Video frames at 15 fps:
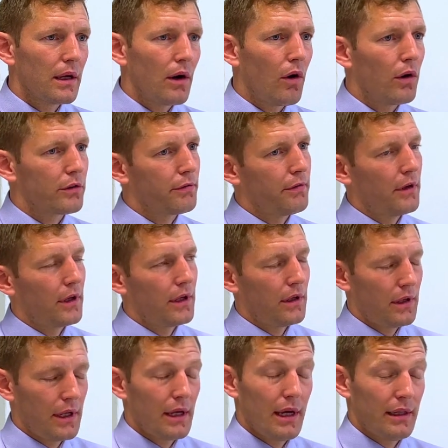Oh, it's flying.
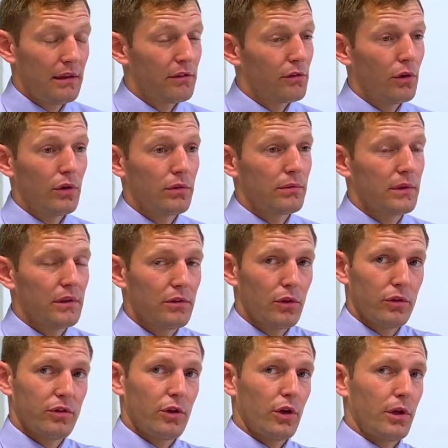Yeah, and there's no
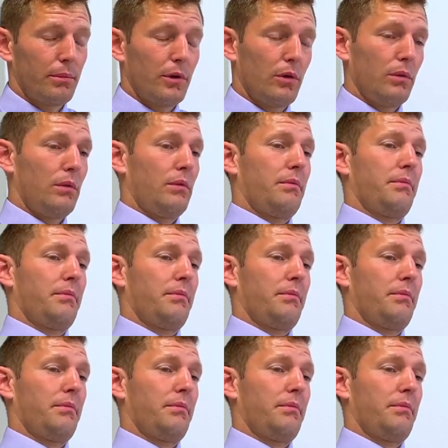slowing them down.